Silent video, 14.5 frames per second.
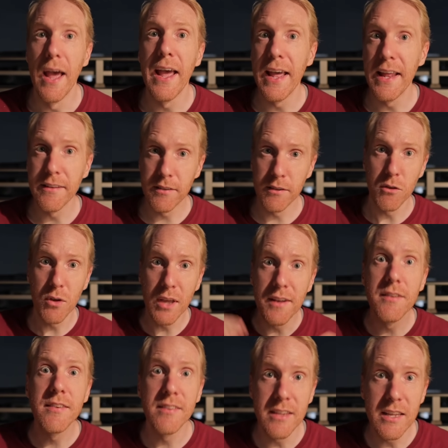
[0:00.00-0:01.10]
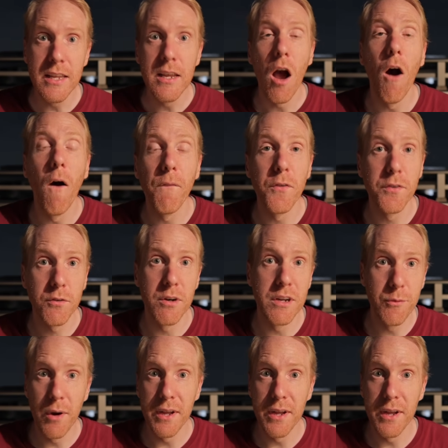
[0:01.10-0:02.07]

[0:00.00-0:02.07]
And you can see on the screen